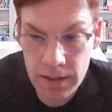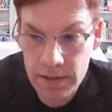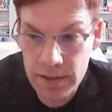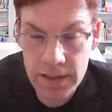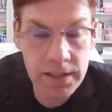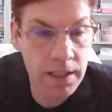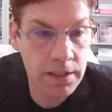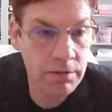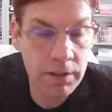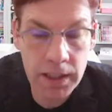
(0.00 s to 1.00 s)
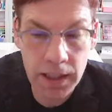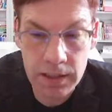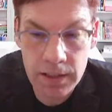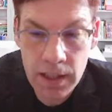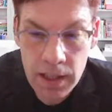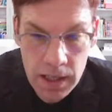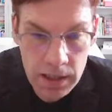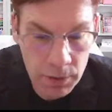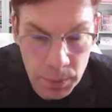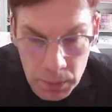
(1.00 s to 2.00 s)
she's actually reading it.
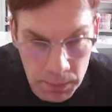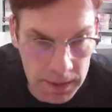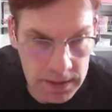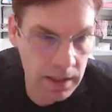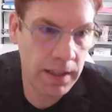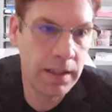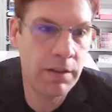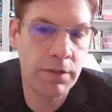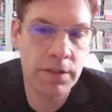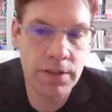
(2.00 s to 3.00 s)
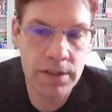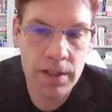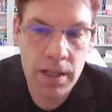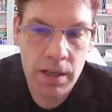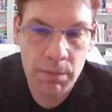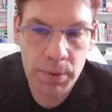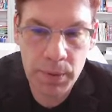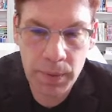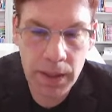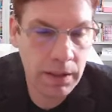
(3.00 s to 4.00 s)
There'll probably be a slight difference
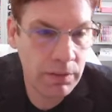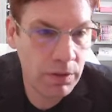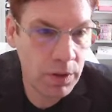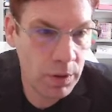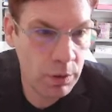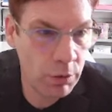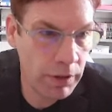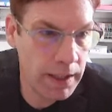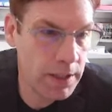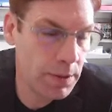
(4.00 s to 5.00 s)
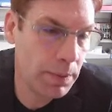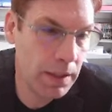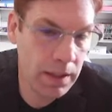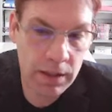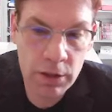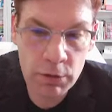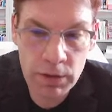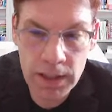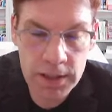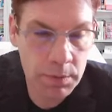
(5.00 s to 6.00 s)
between your reading speed and her
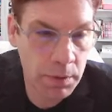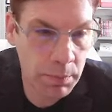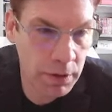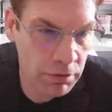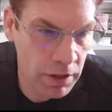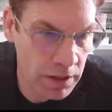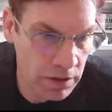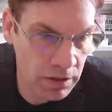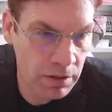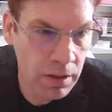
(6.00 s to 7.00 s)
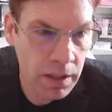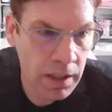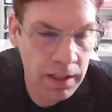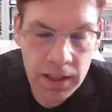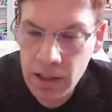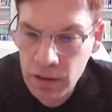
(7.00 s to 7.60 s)
reading speed, but try to get